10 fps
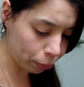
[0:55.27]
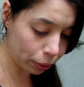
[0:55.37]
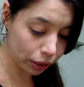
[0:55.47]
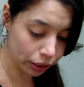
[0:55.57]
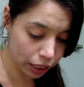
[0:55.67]

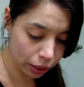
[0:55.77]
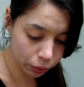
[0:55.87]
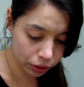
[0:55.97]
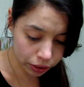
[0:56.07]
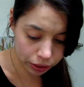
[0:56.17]
Apparently I have
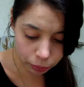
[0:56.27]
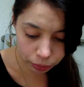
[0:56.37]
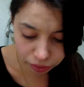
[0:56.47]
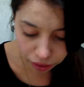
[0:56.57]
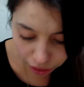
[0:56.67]
one in there and it
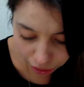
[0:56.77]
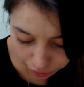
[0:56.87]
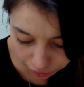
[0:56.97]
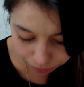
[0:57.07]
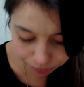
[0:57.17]
went
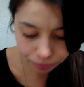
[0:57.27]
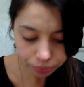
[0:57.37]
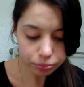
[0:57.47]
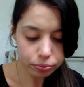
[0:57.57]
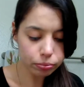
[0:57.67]
flying.
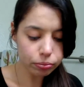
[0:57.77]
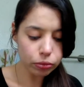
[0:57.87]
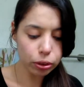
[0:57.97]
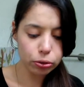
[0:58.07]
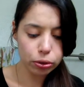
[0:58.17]

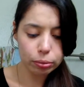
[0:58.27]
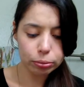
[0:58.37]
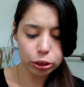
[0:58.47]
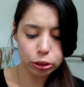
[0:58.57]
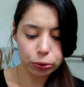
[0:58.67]
So let
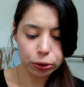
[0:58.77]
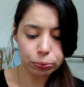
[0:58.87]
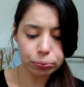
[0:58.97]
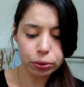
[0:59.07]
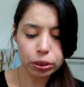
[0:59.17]
me show you.